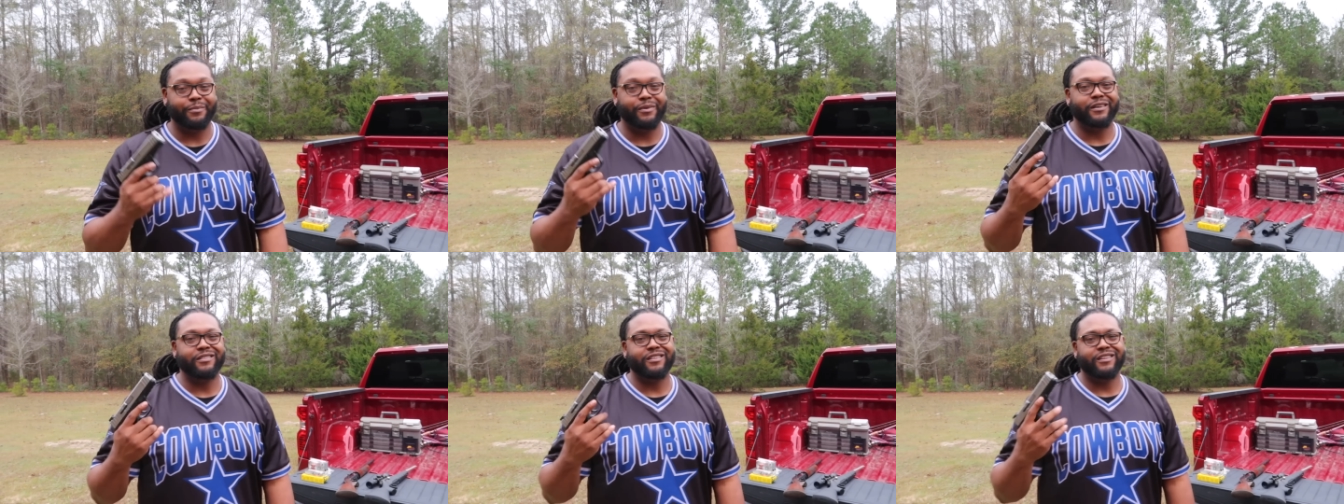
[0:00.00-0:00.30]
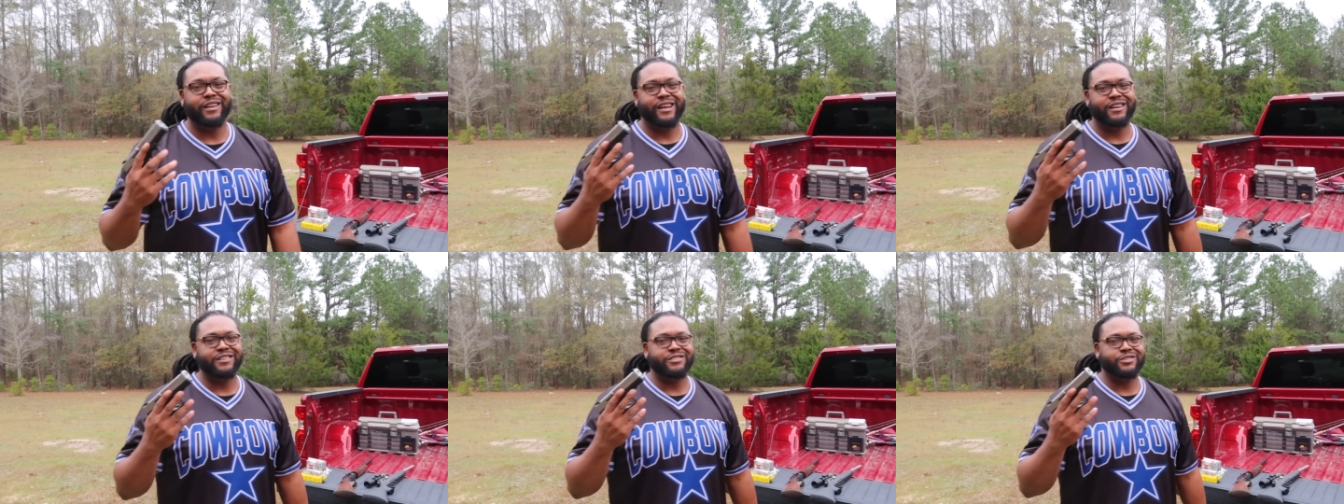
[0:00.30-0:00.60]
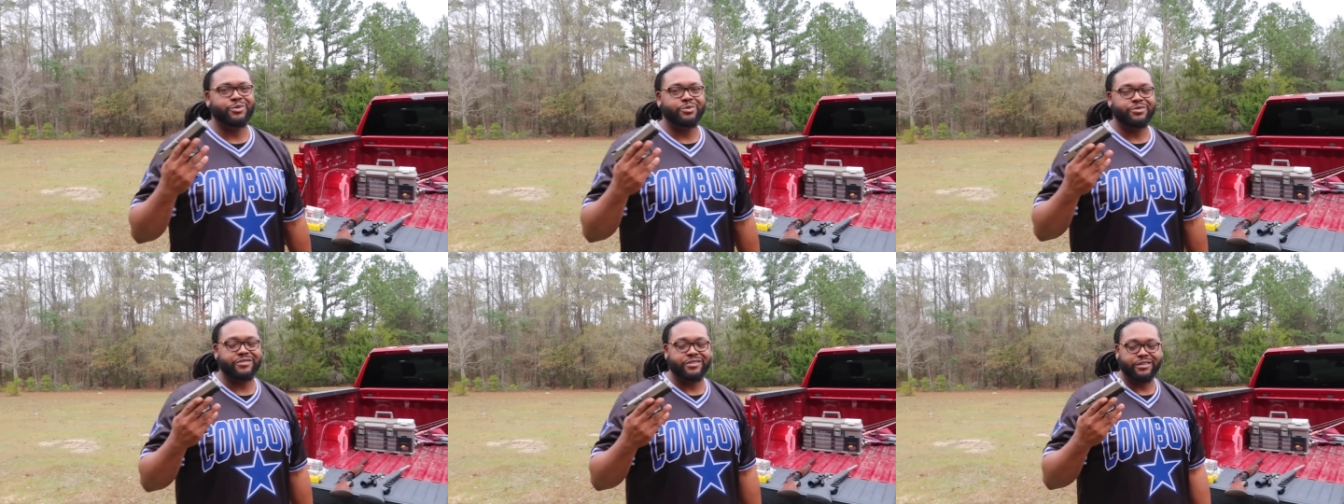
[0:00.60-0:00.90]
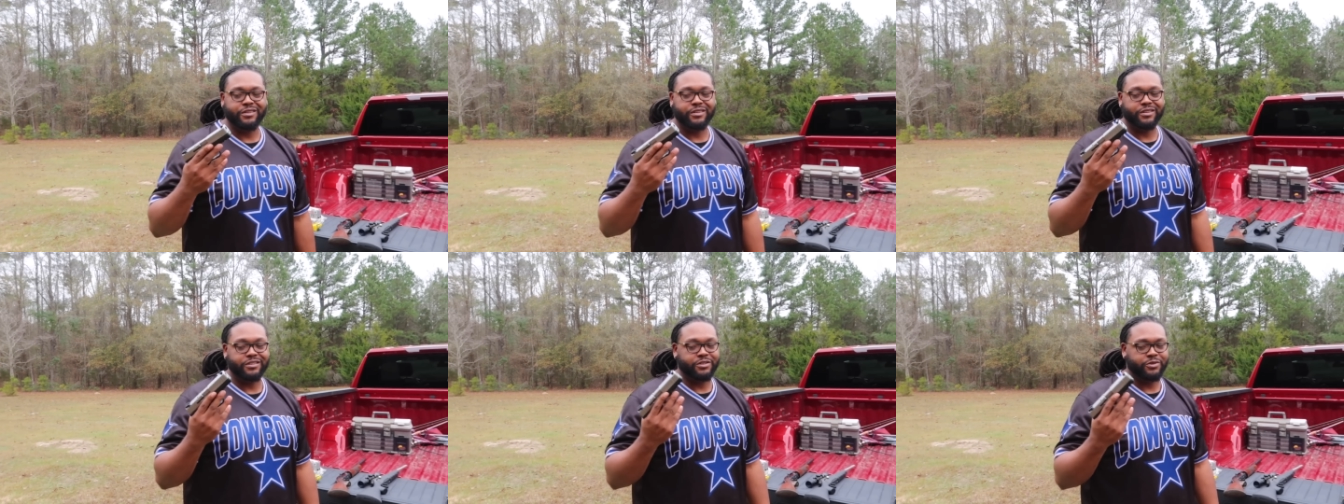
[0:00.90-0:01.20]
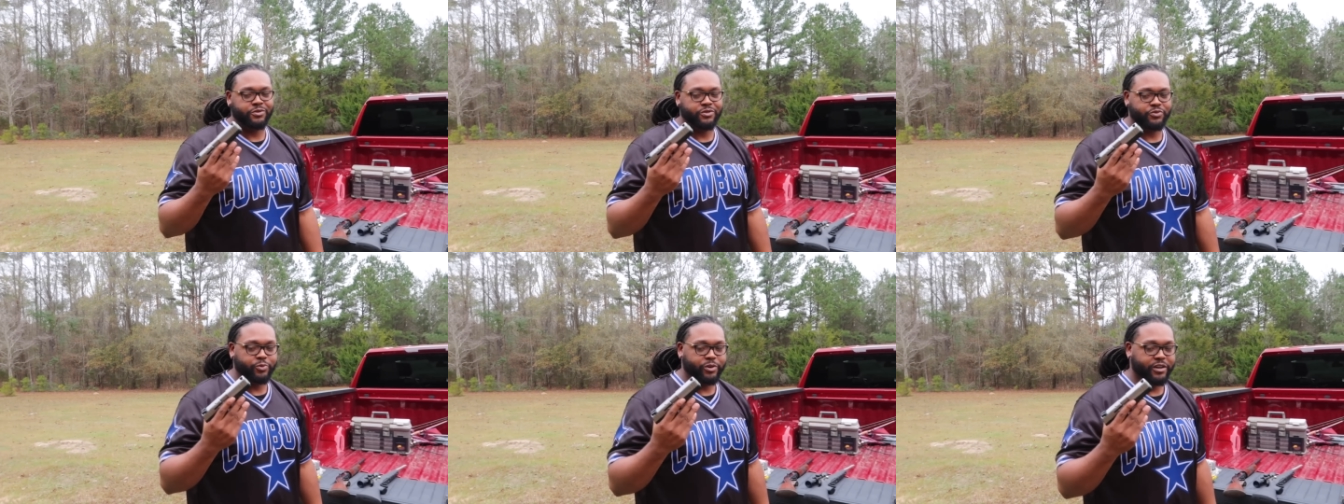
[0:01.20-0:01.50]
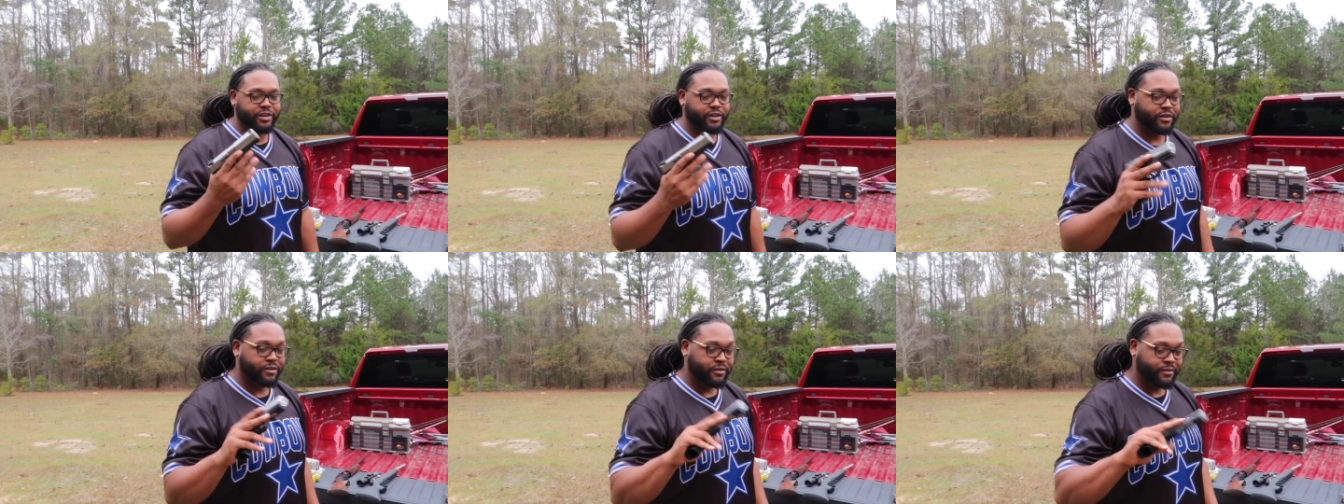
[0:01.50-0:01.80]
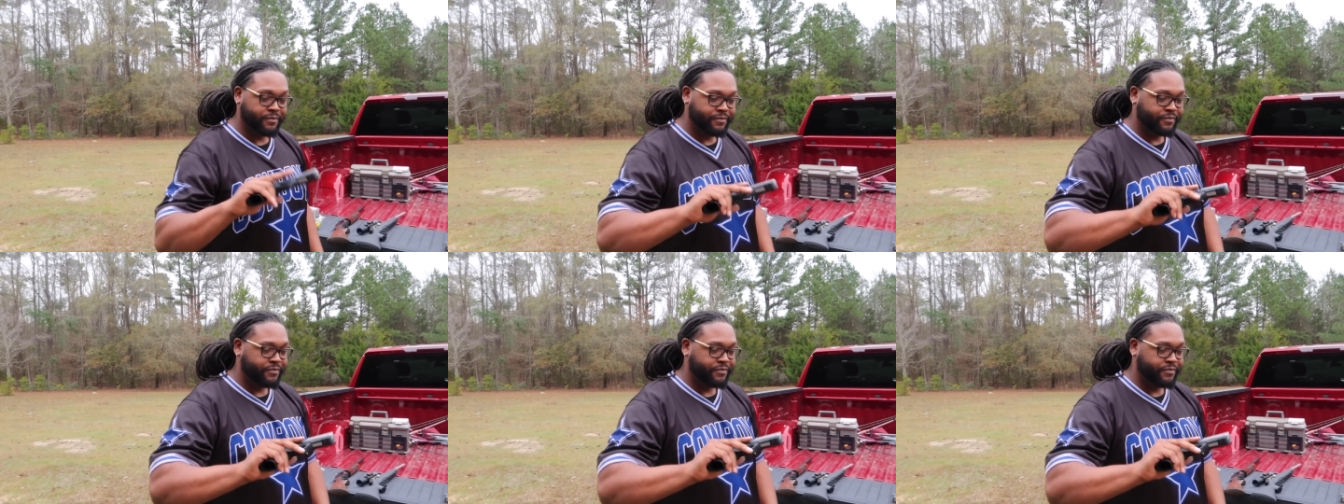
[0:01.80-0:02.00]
But other than that, it shoots good, shoots well,